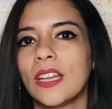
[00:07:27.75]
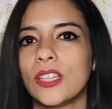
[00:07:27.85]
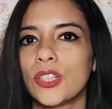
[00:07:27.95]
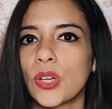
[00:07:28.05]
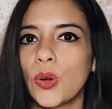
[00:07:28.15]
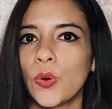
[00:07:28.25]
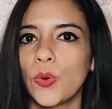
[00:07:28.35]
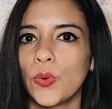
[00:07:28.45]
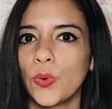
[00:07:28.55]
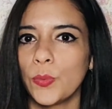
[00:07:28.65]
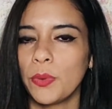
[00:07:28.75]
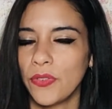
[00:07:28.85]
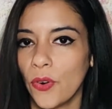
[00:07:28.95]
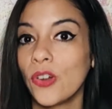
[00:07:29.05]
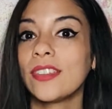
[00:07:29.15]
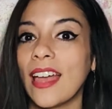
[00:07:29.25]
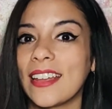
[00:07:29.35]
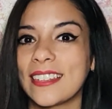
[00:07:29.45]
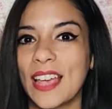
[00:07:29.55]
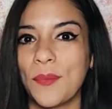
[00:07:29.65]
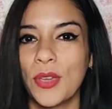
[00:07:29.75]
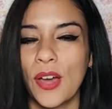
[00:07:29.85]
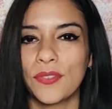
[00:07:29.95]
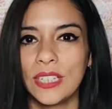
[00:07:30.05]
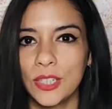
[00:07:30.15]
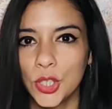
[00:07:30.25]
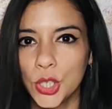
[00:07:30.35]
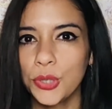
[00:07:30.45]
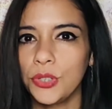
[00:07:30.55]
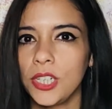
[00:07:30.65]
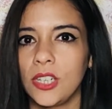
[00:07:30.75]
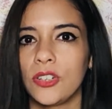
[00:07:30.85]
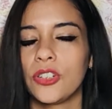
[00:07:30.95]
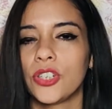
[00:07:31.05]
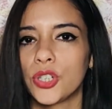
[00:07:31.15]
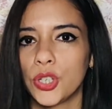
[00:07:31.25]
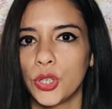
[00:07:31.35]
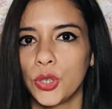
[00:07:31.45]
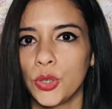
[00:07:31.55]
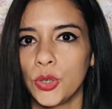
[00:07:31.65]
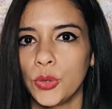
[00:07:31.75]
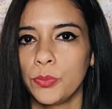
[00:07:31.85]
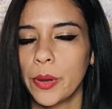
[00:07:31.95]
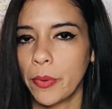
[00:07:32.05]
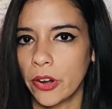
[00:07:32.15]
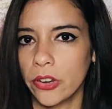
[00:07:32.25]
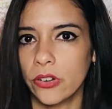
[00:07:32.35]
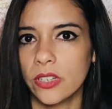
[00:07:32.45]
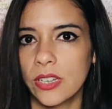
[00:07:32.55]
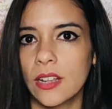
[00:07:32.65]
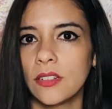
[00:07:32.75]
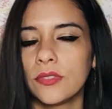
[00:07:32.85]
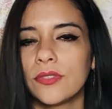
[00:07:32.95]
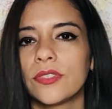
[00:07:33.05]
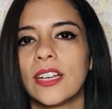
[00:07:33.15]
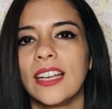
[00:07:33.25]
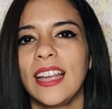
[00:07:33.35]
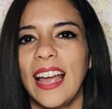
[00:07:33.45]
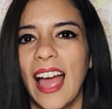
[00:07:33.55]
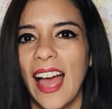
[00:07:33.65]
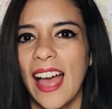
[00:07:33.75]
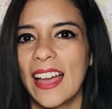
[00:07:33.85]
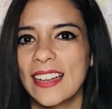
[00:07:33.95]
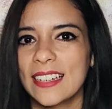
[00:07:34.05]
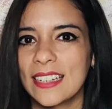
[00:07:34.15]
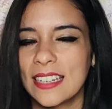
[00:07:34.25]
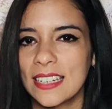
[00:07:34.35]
So before that exam, you have these 2 years to prepare yourself, and